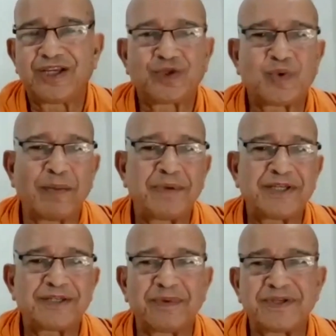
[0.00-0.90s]

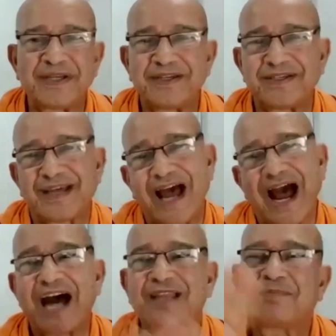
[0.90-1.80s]
Swamiji's message is
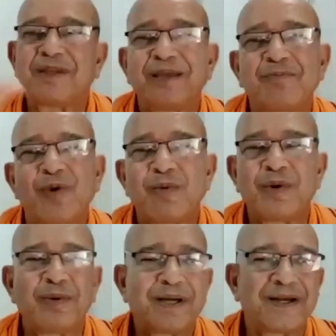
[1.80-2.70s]
Atmadipo
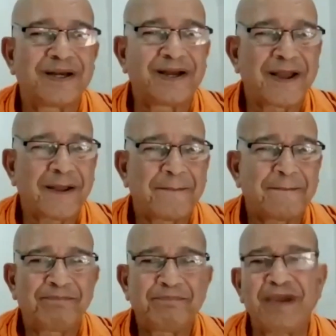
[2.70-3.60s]
Bhava.
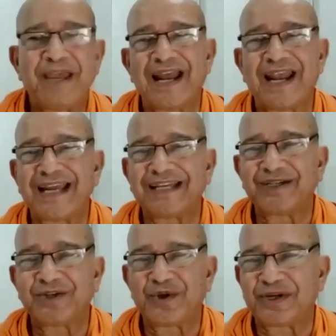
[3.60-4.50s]
Be a light
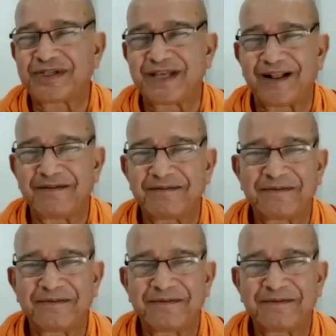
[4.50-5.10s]
unto yourself.